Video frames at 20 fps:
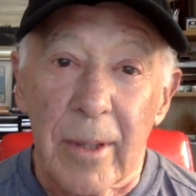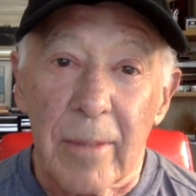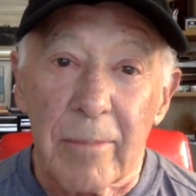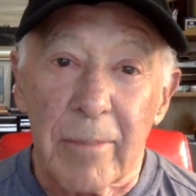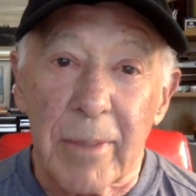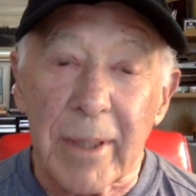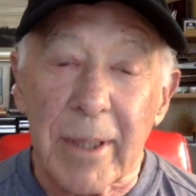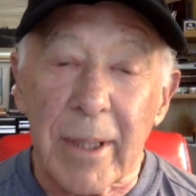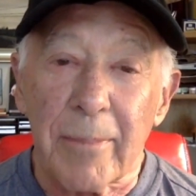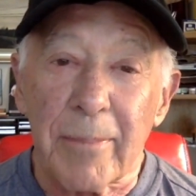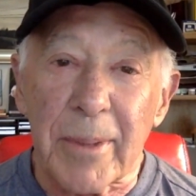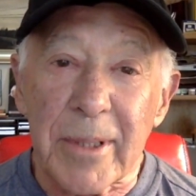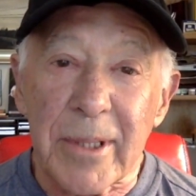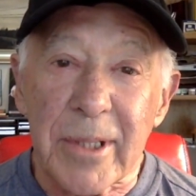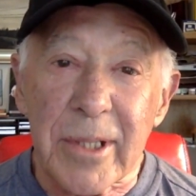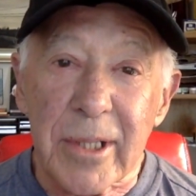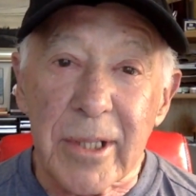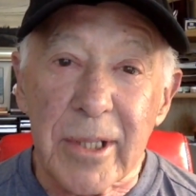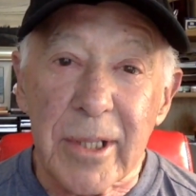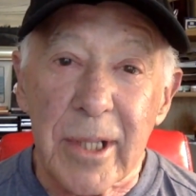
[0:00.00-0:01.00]
Picked up a
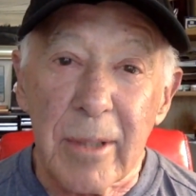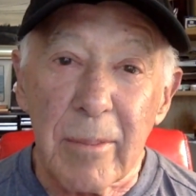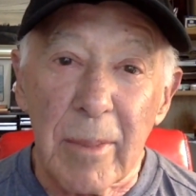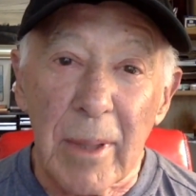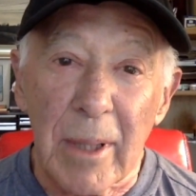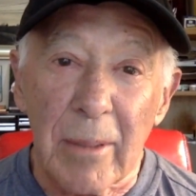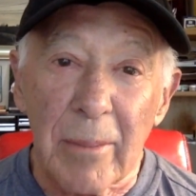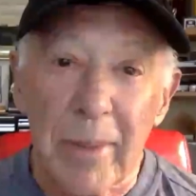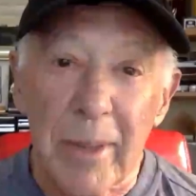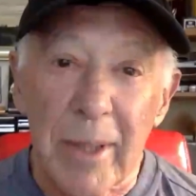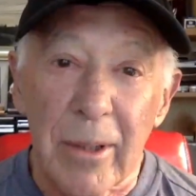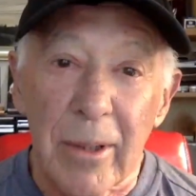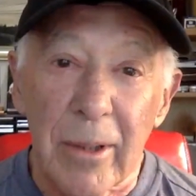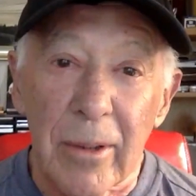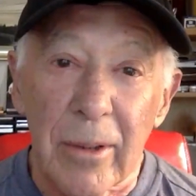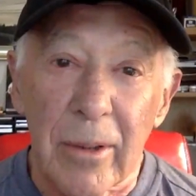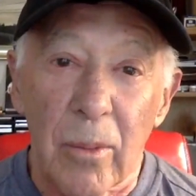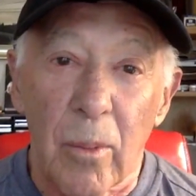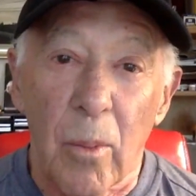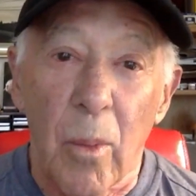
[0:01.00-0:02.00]
16
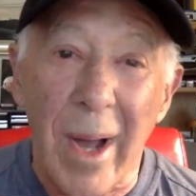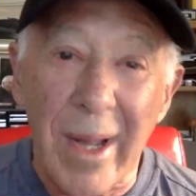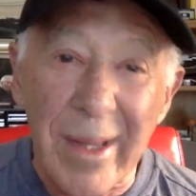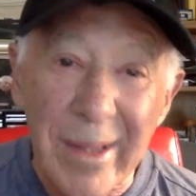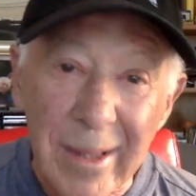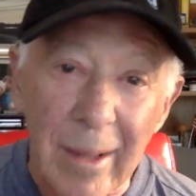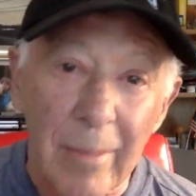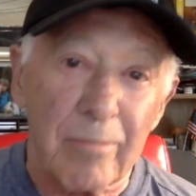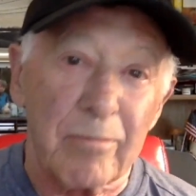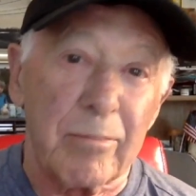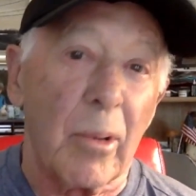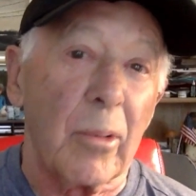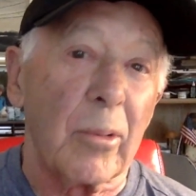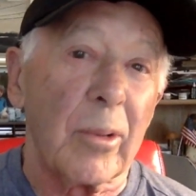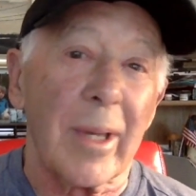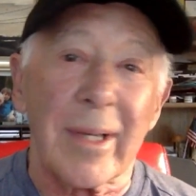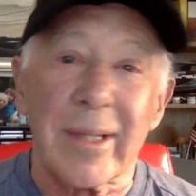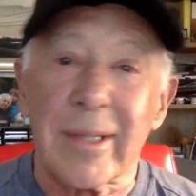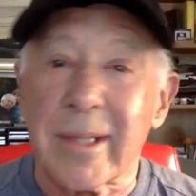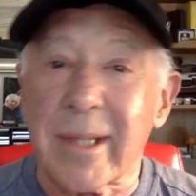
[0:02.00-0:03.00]
millimeter wind-up
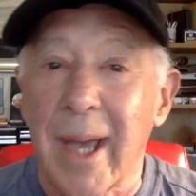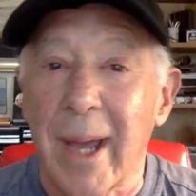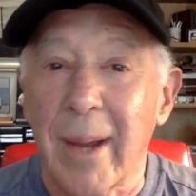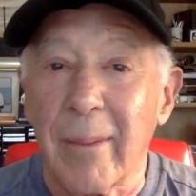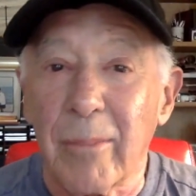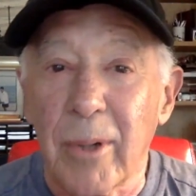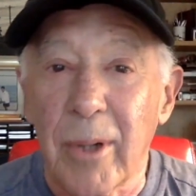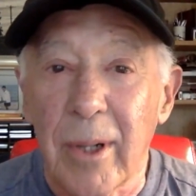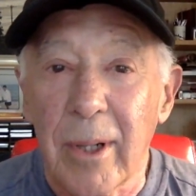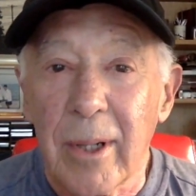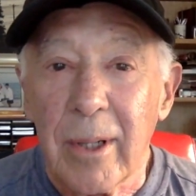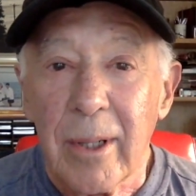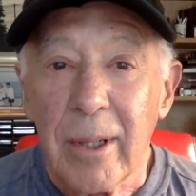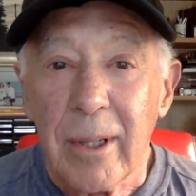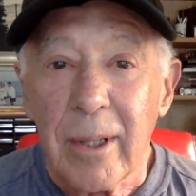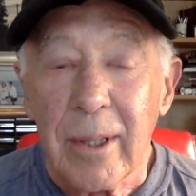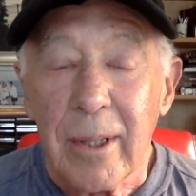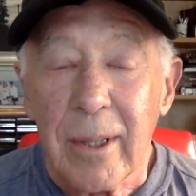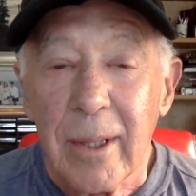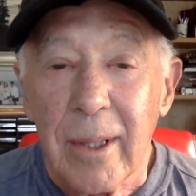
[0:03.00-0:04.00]
Bolex camera
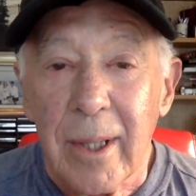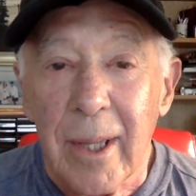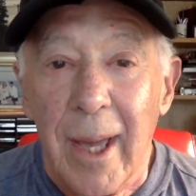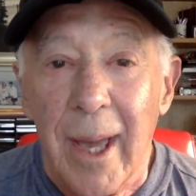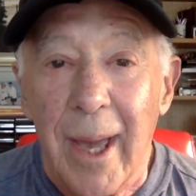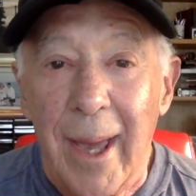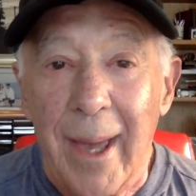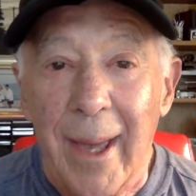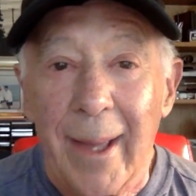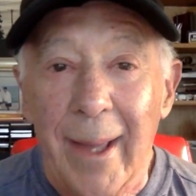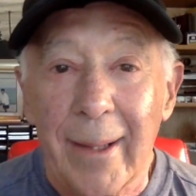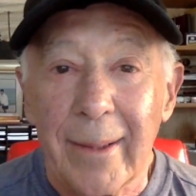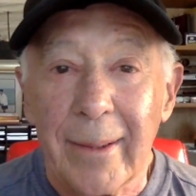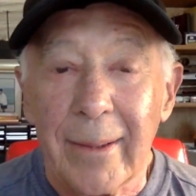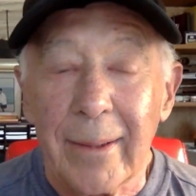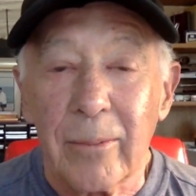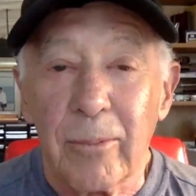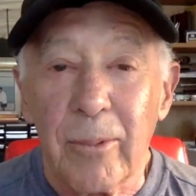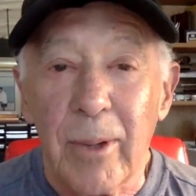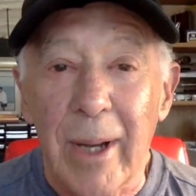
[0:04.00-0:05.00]

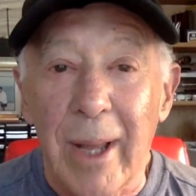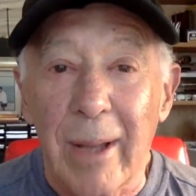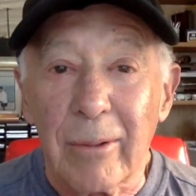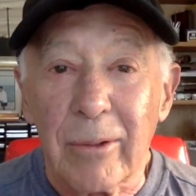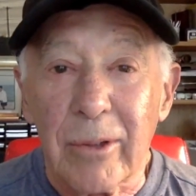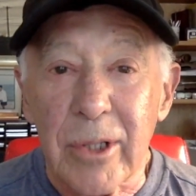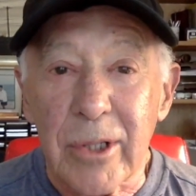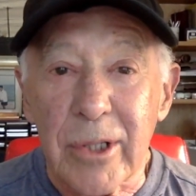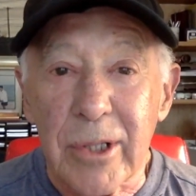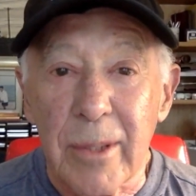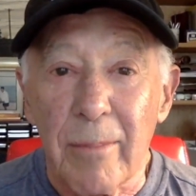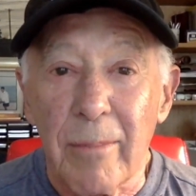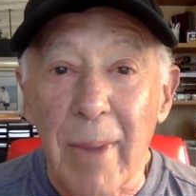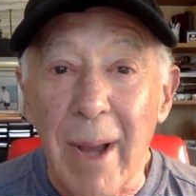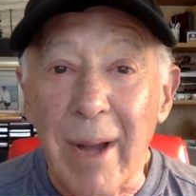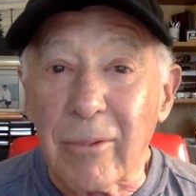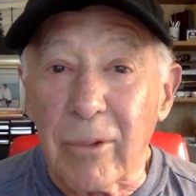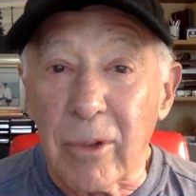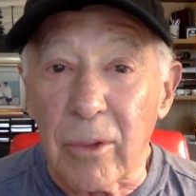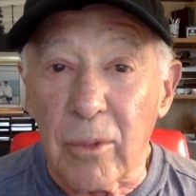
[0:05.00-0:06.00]
and went out to some
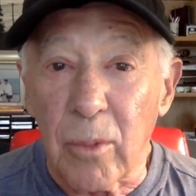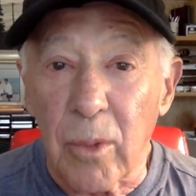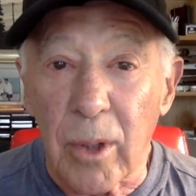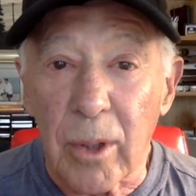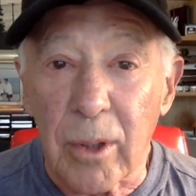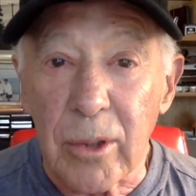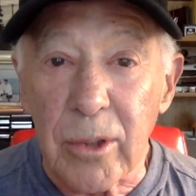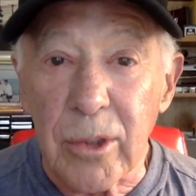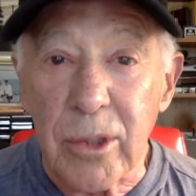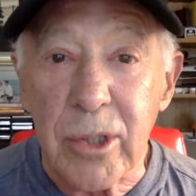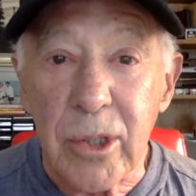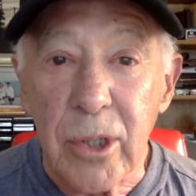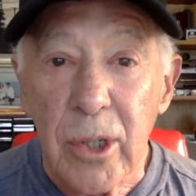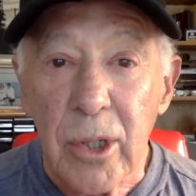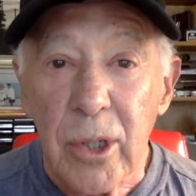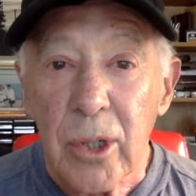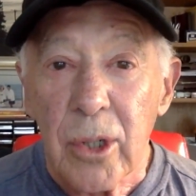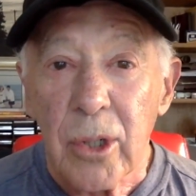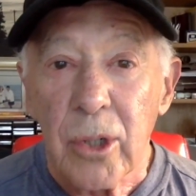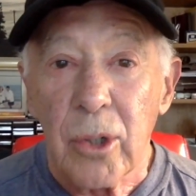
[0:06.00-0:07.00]
migrant workers
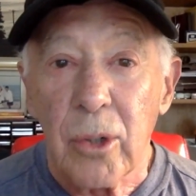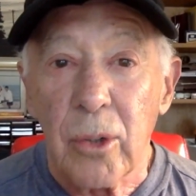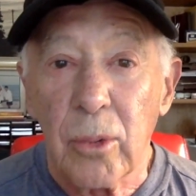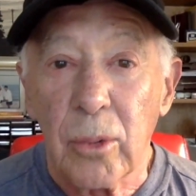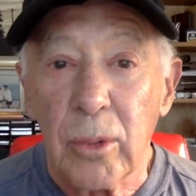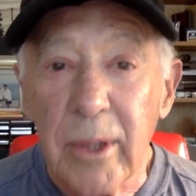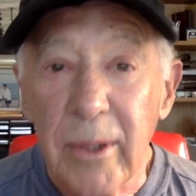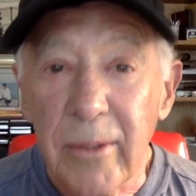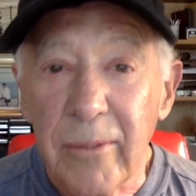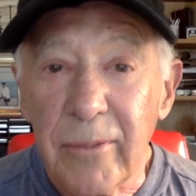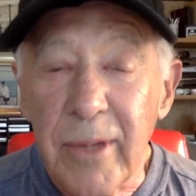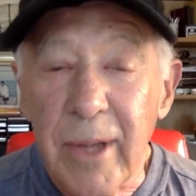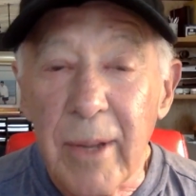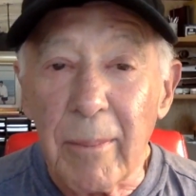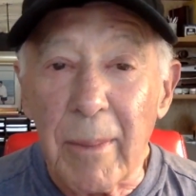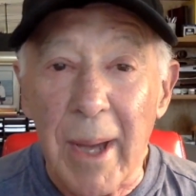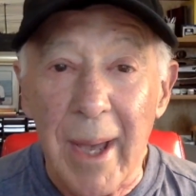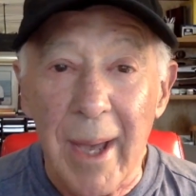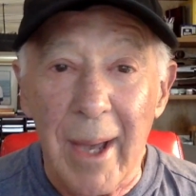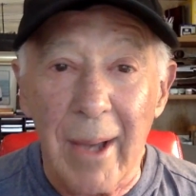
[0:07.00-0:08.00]
who lived near
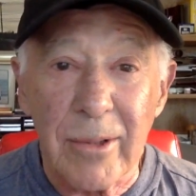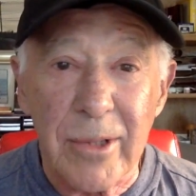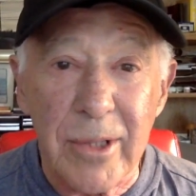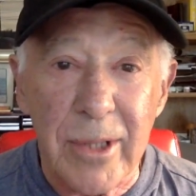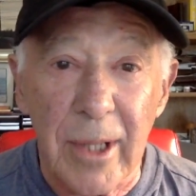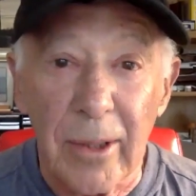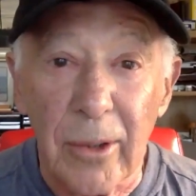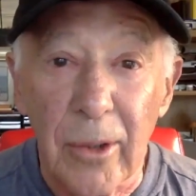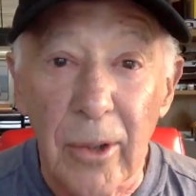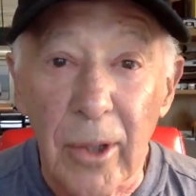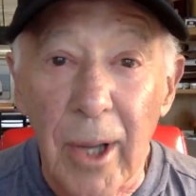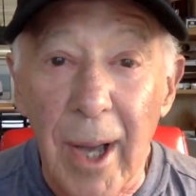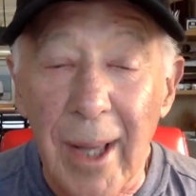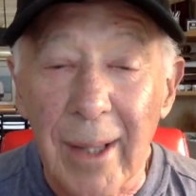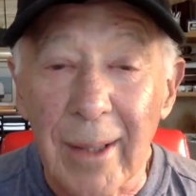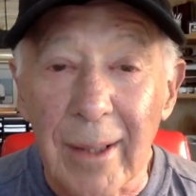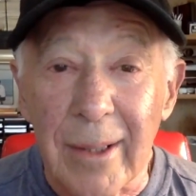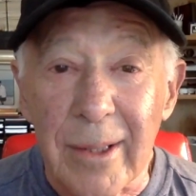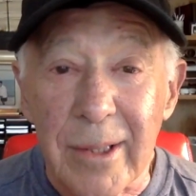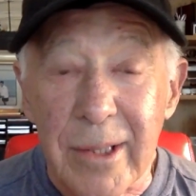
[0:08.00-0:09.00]
my house on Long
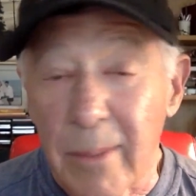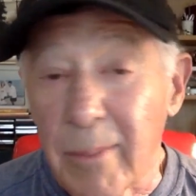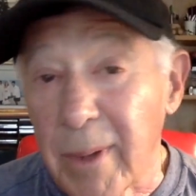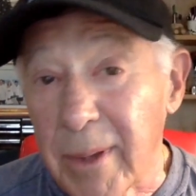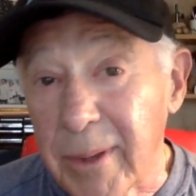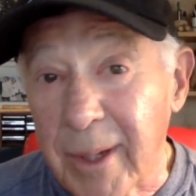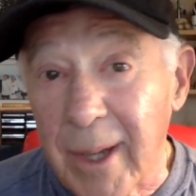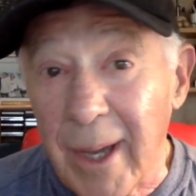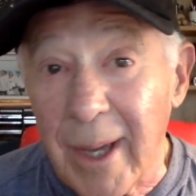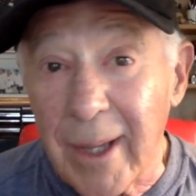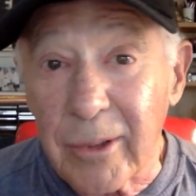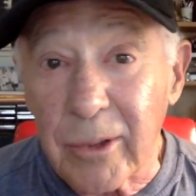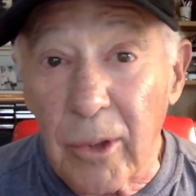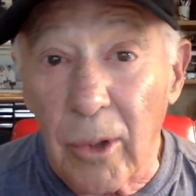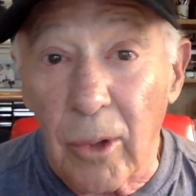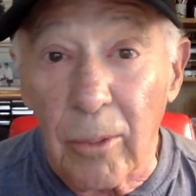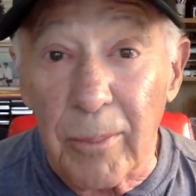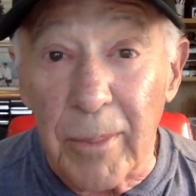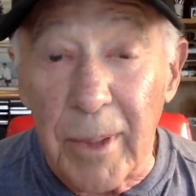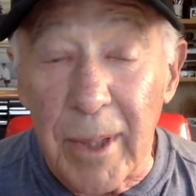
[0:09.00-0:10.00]
Island. Some other guy had
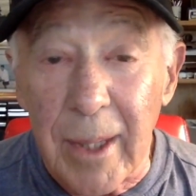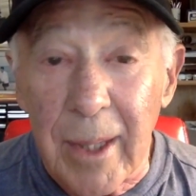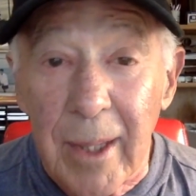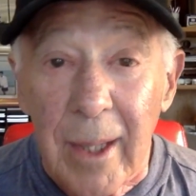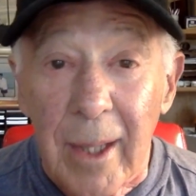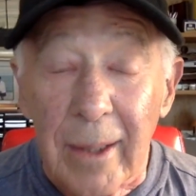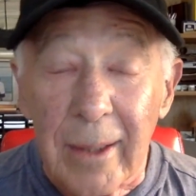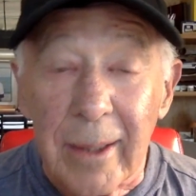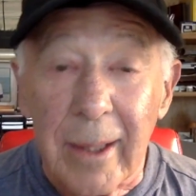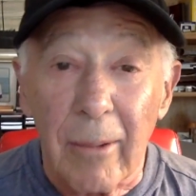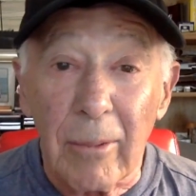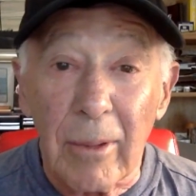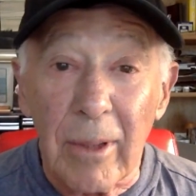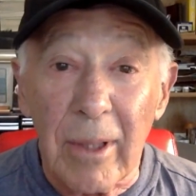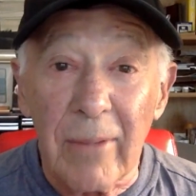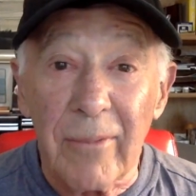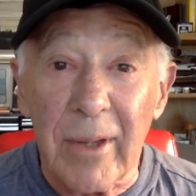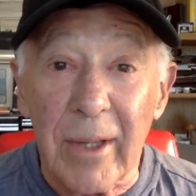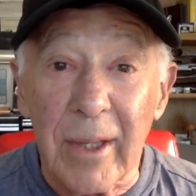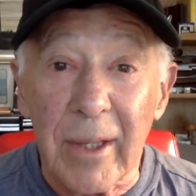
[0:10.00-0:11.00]
told me they were
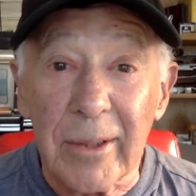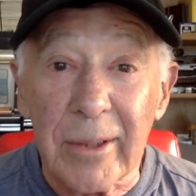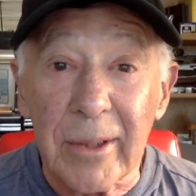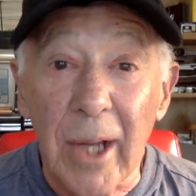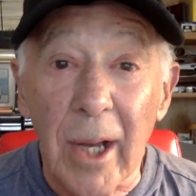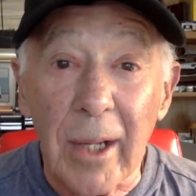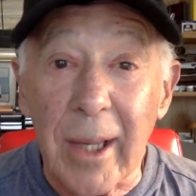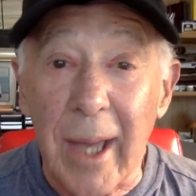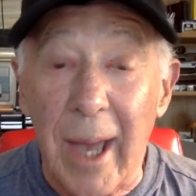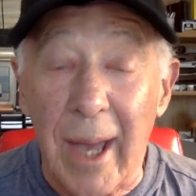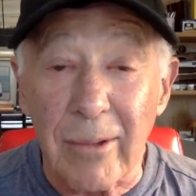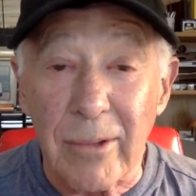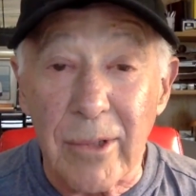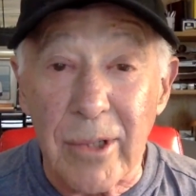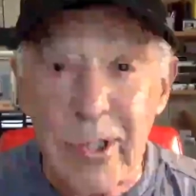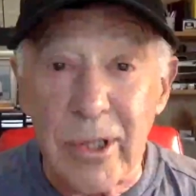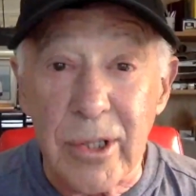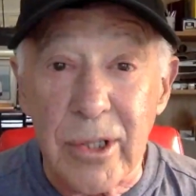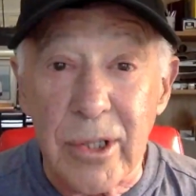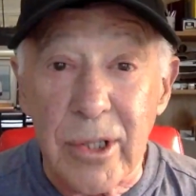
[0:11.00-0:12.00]
living in duck
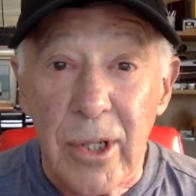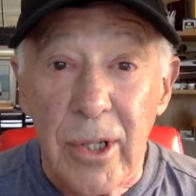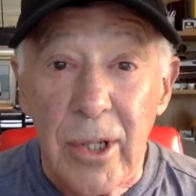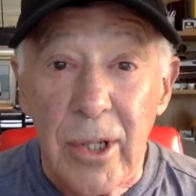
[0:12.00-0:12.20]
houses.